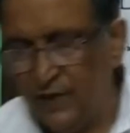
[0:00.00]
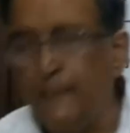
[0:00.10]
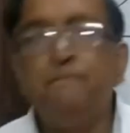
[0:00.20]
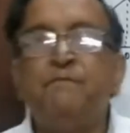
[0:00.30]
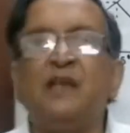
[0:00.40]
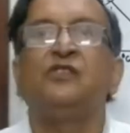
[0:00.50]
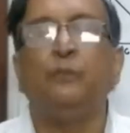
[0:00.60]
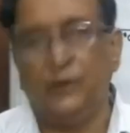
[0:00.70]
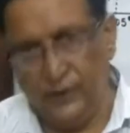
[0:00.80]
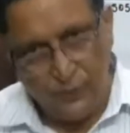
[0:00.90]

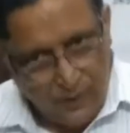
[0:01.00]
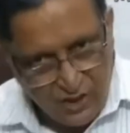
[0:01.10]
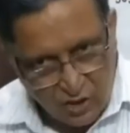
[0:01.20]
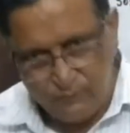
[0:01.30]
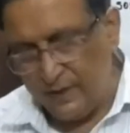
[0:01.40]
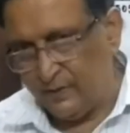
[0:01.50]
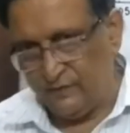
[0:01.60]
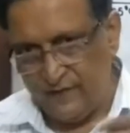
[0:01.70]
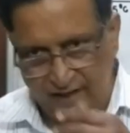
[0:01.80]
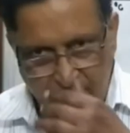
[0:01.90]
Impossible, you will not be able to
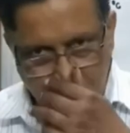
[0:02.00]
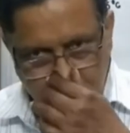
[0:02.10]
find